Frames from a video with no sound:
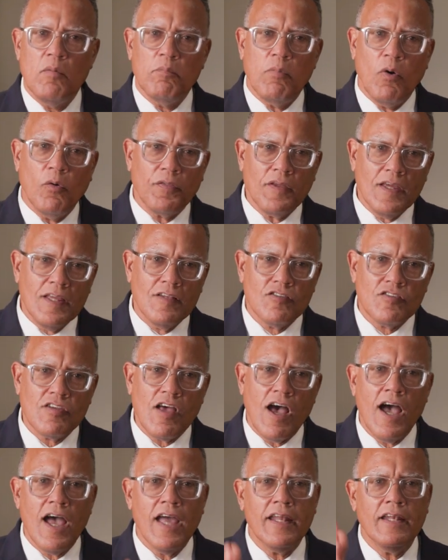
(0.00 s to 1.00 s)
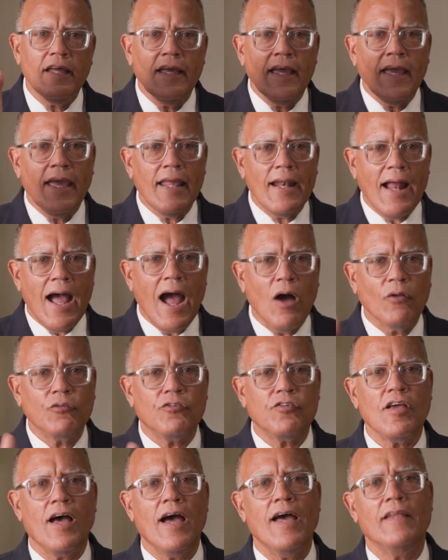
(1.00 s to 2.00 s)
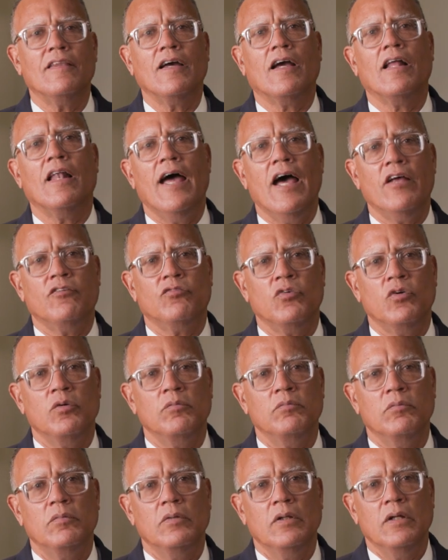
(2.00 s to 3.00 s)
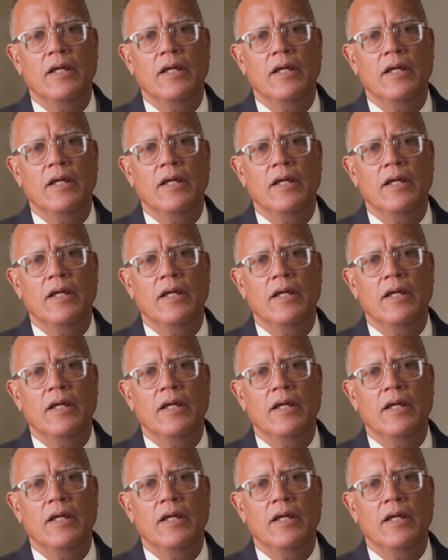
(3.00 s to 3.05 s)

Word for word: both inside and outside the classroom,